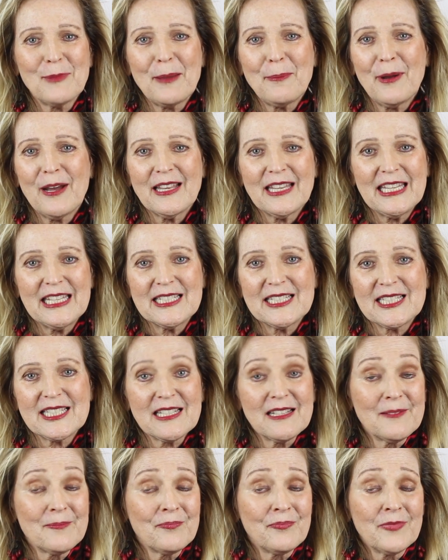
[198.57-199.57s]
My body is,
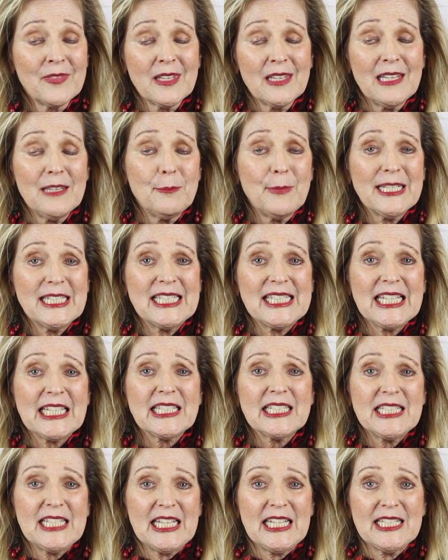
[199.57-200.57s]
in my
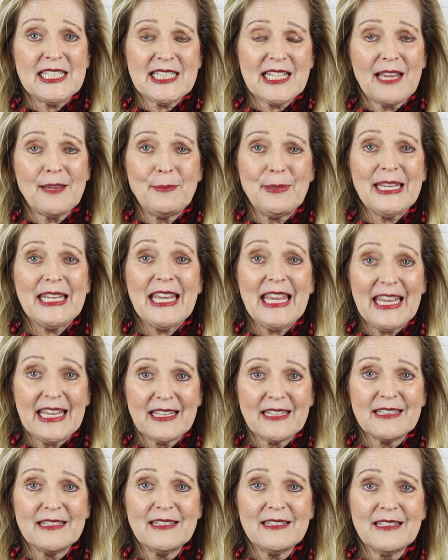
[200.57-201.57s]
60s, I
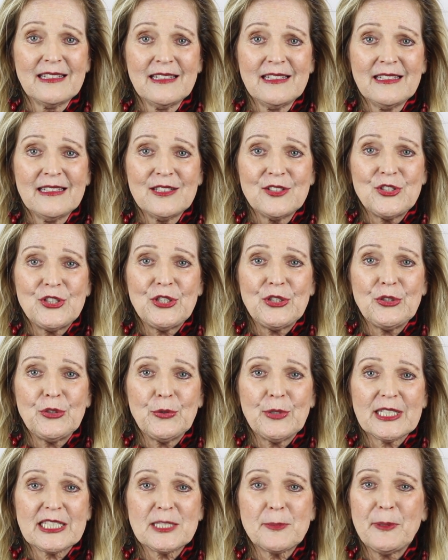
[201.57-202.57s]
began
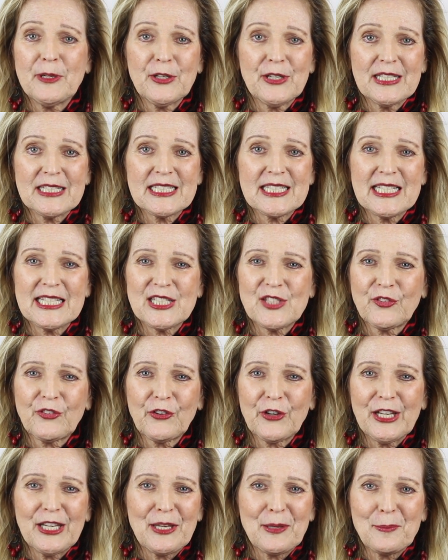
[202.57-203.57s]
to experience this
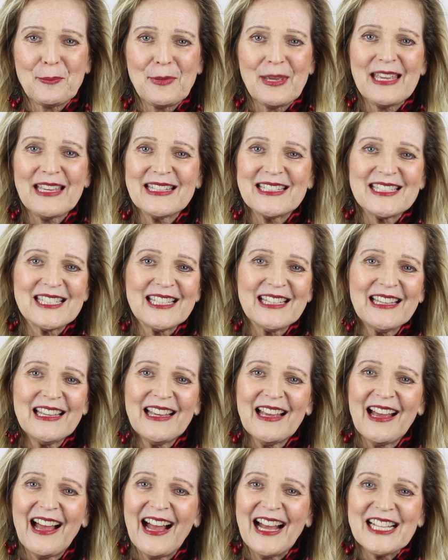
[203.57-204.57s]
freedom, and
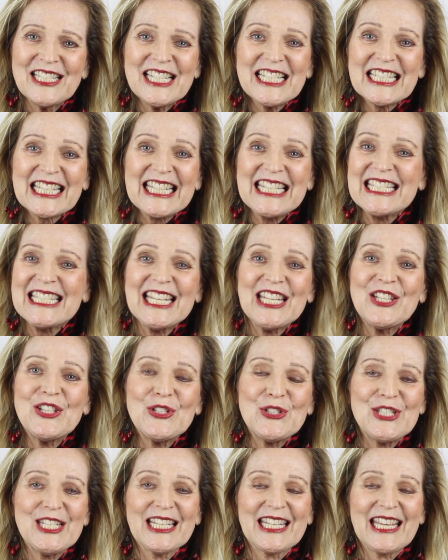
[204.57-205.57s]
I just
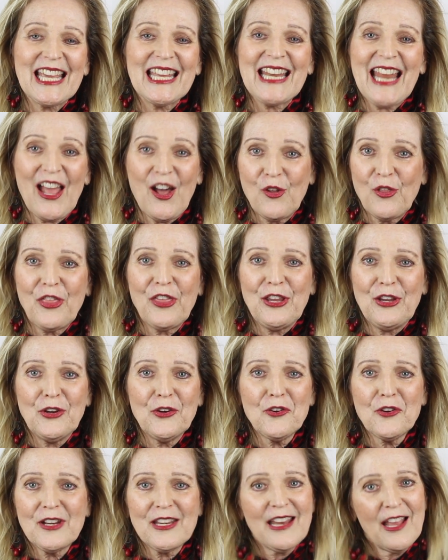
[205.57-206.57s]
continue to get
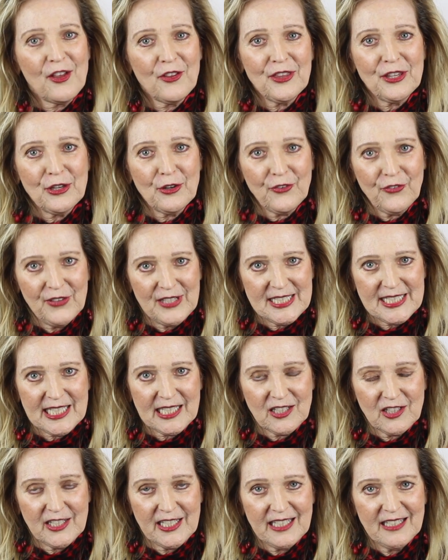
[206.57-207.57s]
healthier and healthier
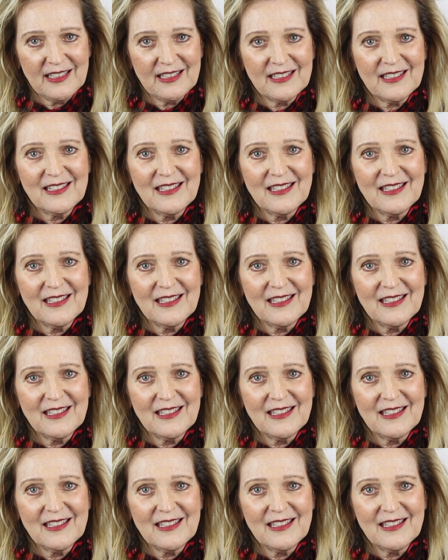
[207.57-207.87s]
physically,